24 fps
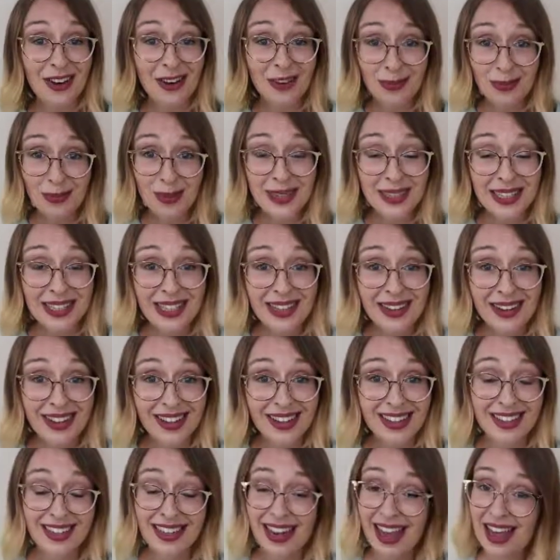of Brazil
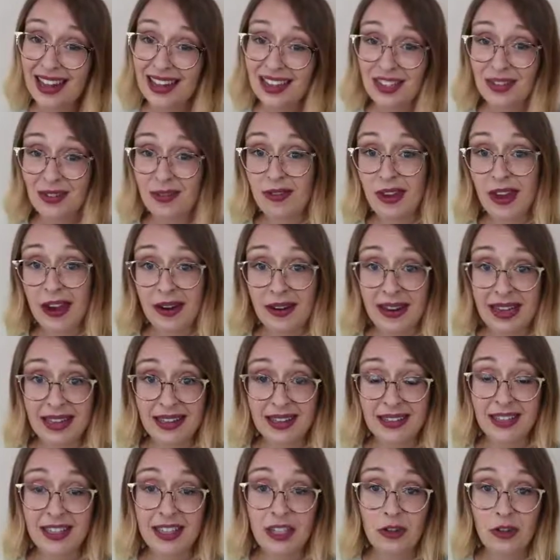nuts tend to vary
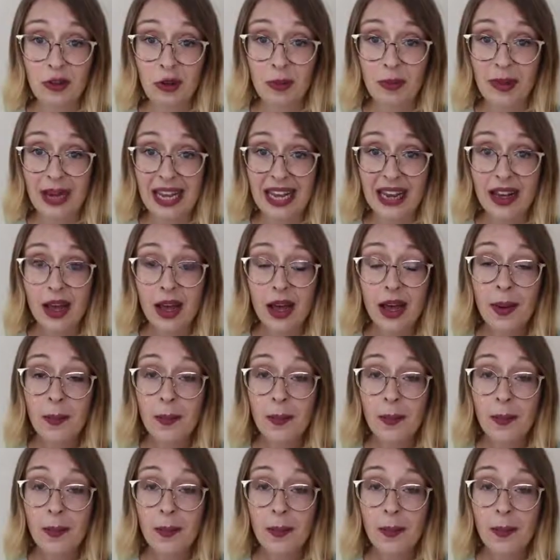considerably,